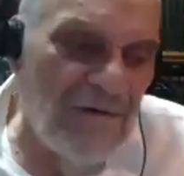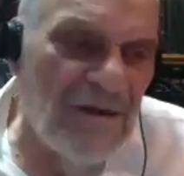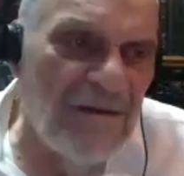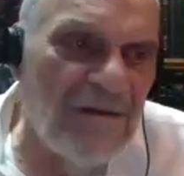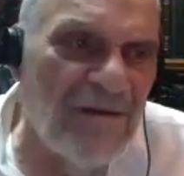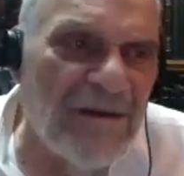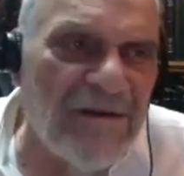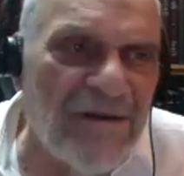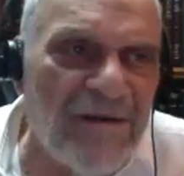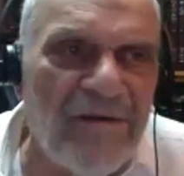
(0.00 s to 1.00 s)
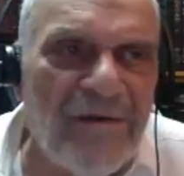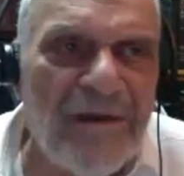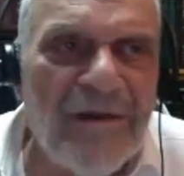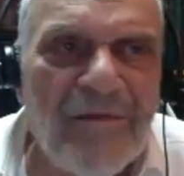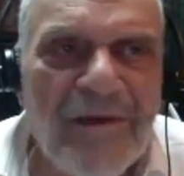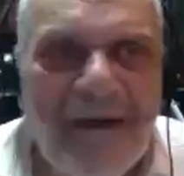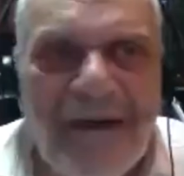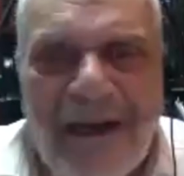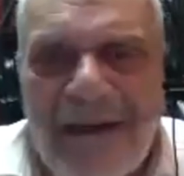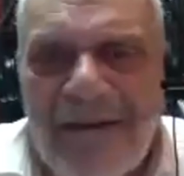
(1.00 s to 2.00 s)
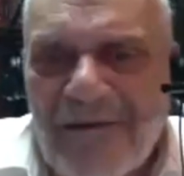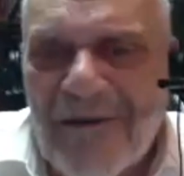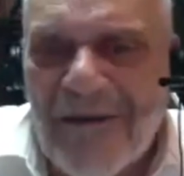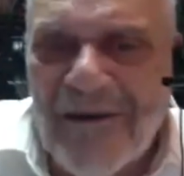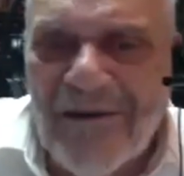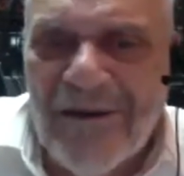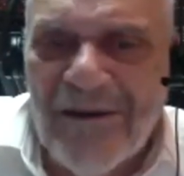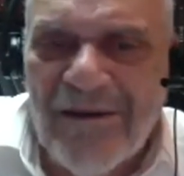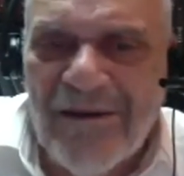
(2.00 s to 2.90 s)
interested to eliminate anger today, right?